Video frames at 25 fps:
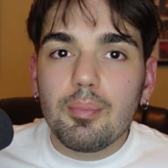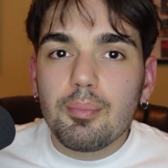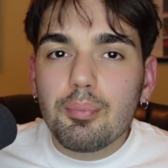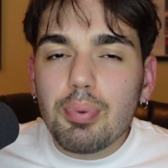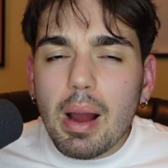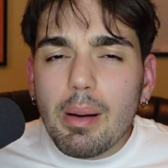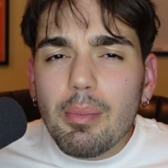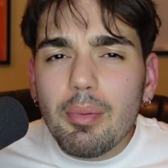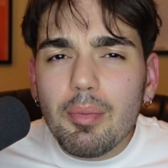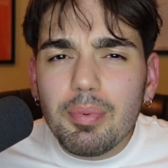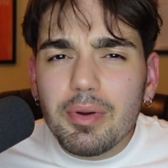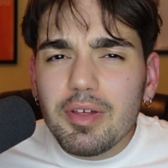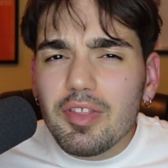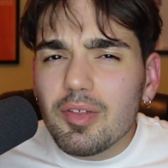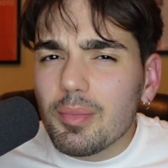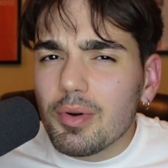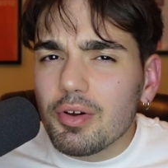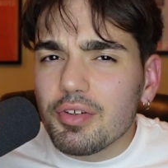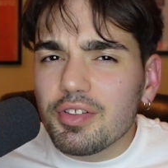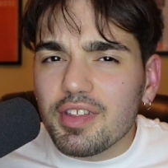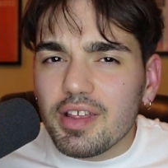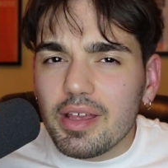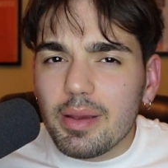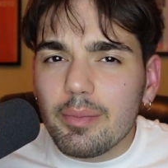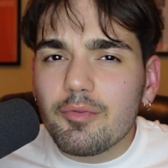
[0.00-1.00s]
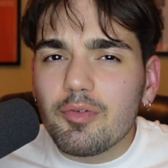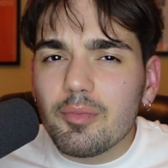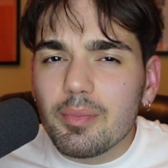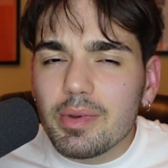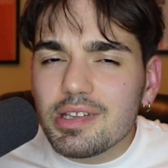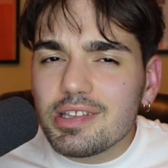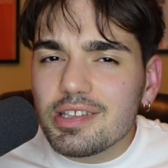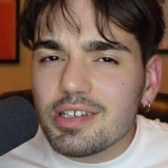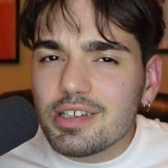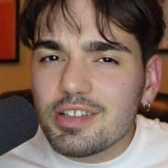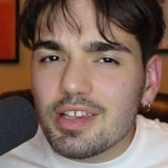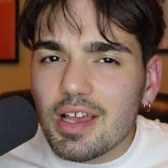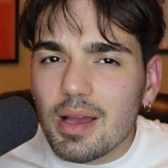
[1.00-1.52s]
Probably the most infamous
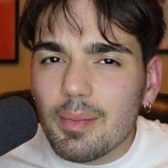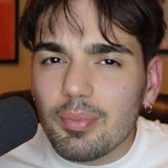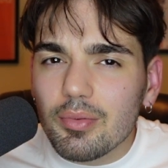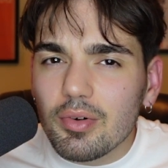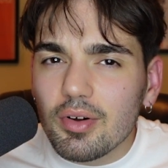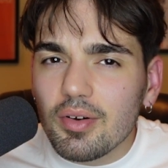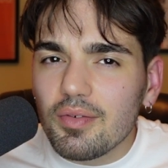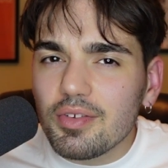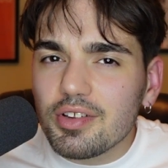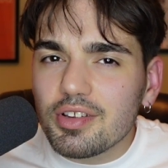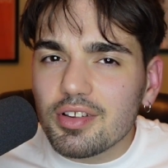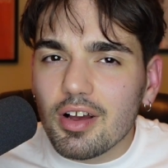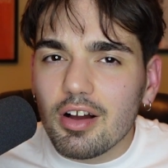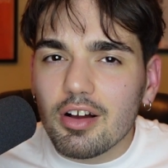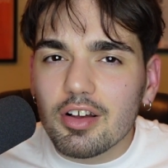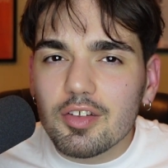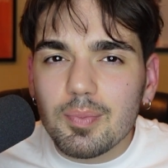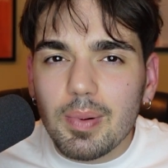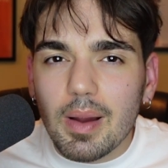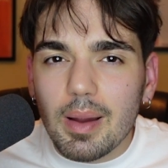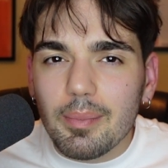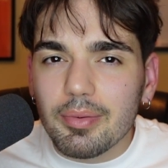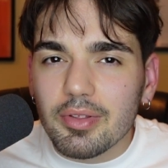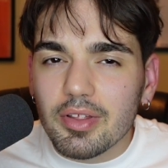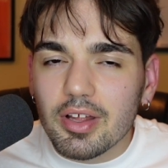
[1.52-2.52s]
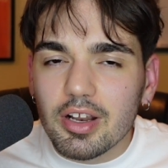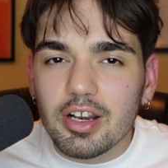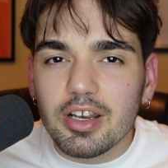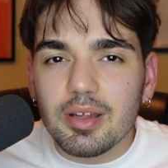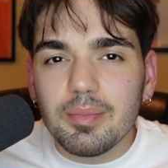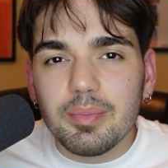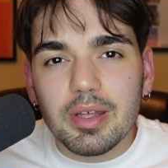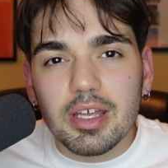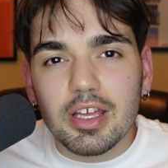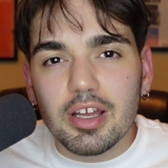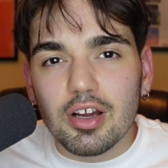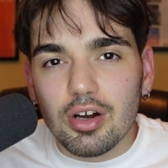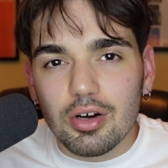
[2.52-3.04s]
example of a song's popularity
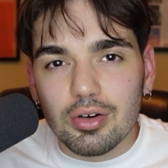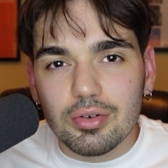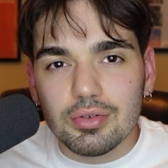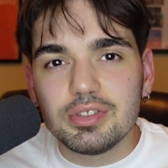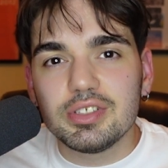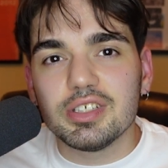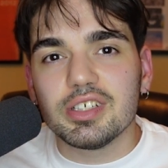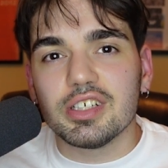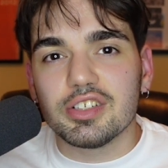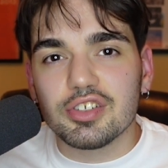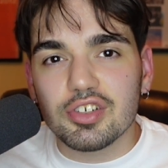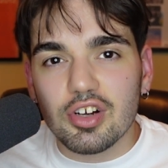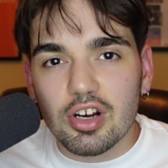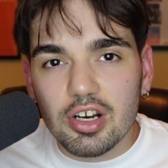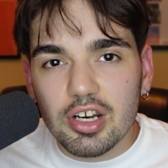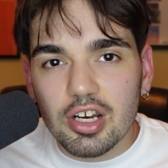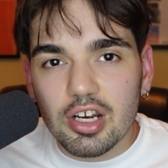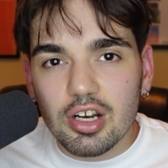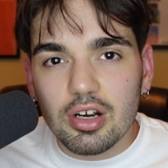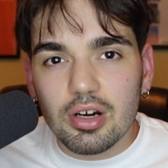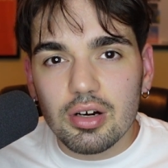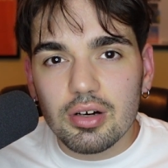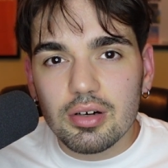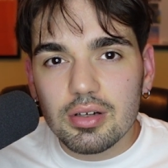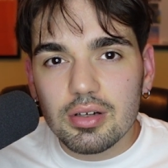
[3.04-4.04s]
being owed to Guitar Hero